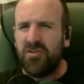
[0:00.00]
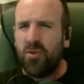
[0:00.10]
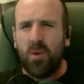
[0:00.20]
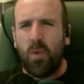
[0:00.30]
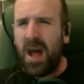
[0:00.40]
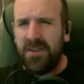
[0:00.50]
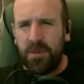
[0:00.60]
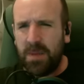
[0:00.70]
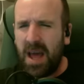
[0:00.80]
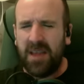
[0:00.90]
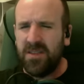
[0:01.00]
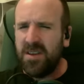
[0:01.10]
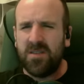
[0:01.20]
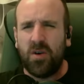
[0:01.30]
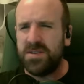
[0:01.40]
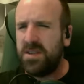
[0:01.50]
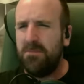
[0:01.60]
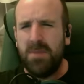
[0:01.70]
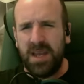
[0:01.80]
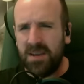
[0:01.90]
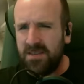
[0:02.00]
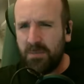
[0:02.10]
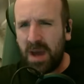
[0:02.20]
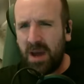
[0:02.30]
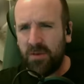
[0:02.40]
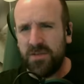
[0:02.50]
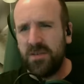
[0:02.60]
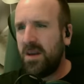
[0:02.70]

a Rwanda plan that is costing millions of pounds.